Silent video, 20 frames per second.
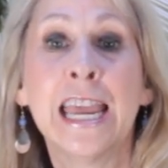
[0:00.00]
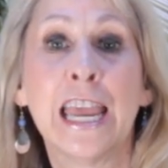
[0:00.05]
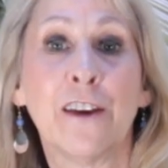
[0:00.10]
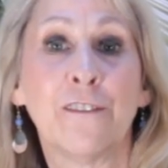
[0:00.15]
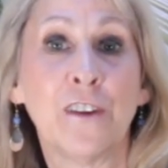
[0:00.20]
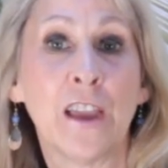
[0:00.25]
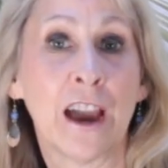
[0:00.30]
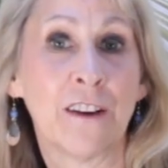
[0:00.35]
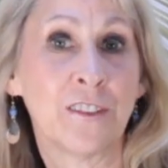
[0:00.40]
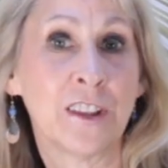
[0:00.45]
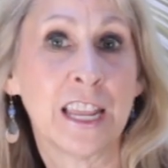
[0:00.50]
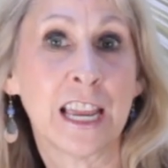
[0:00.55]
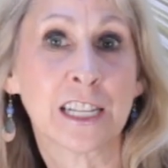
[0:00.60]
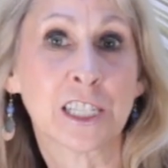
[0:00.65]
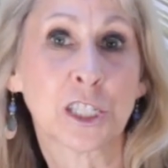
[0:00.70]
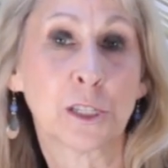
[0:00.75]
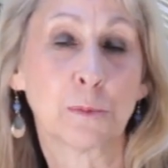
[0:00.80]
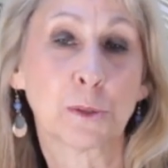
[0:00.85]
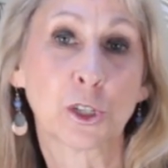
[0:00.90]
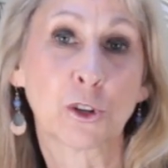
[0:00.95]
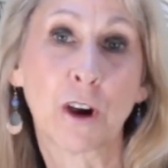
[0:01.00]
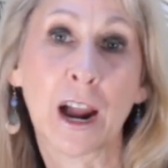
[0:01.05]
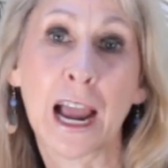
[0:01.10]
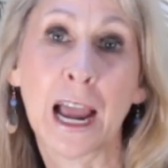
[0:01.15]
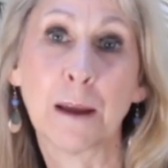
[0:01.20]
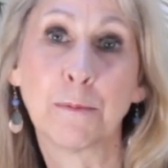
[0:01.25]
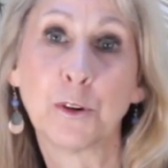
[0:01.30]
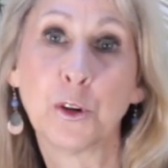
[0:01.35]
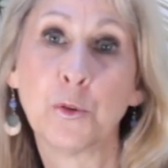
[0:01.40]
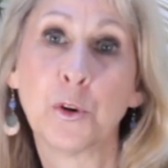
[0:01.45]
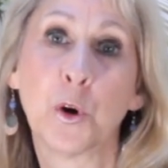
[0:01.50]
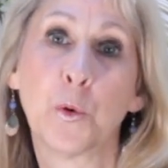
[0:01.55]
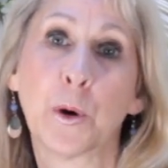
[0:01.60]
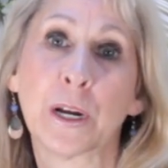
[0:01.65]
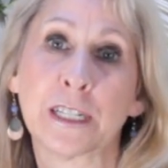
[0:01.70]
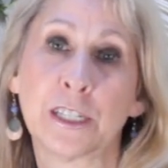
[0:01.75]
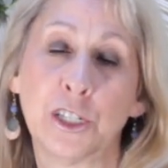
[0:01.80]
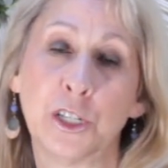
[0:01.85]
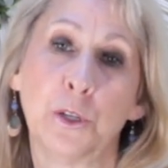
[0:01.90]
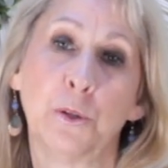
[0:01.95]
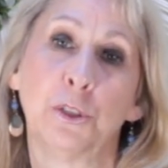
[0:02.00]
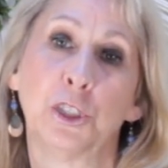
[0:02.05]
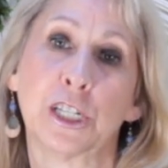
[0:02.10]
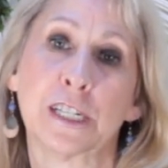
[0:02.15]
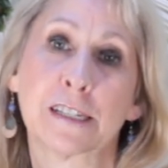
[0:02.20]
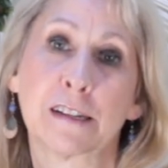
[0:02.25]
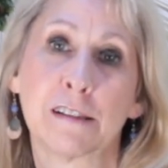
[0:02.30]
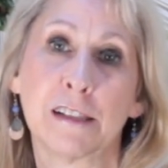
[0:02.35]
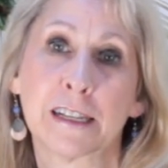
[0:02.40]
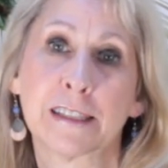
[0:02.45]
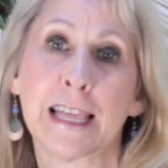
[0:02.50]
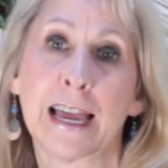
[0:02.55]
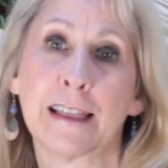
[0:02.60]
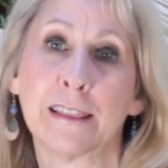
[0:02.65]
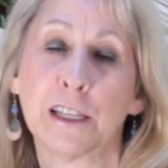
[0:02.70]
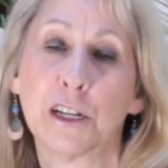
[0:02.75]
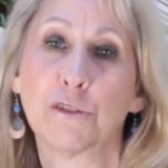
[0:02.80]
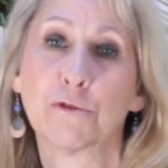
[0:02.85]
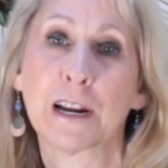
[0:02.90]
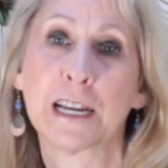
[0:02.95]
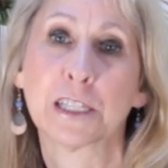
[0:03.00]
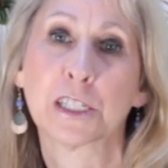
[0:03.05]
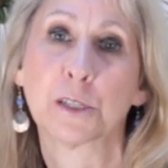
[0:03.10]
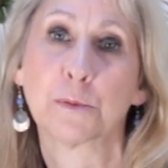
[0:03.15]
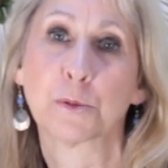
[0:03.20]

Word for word: if you haven't yet subscribed, you know what to do. Just click that little red